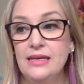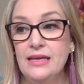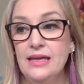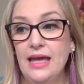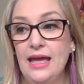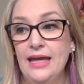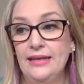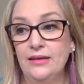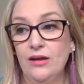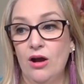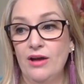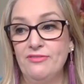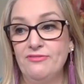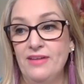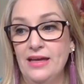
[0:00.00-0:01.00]
And I
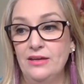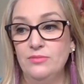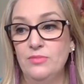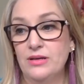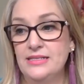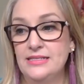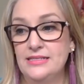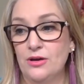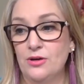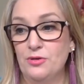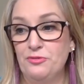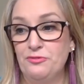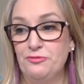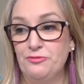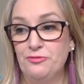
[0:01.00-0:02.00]
found myself
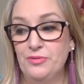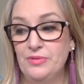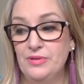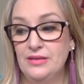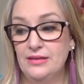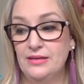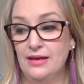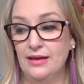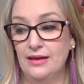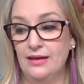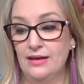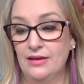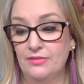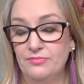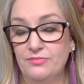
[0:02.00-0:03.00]

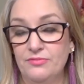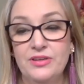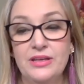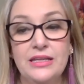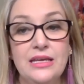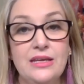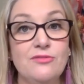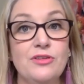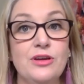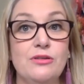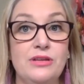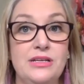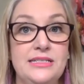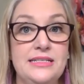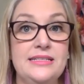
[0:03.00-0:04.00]
feeling
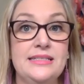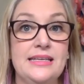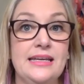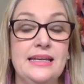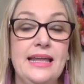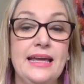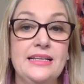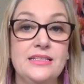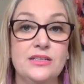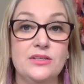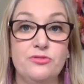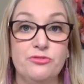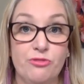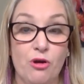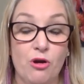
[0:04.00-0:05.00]
very disconnected
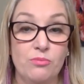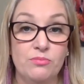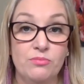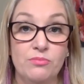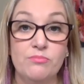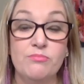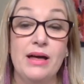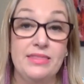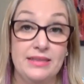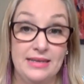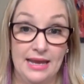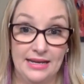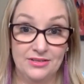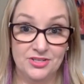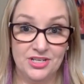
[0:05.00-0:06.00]
from Mother
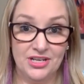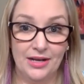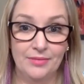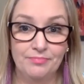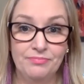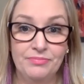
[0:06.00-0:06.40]
Nature.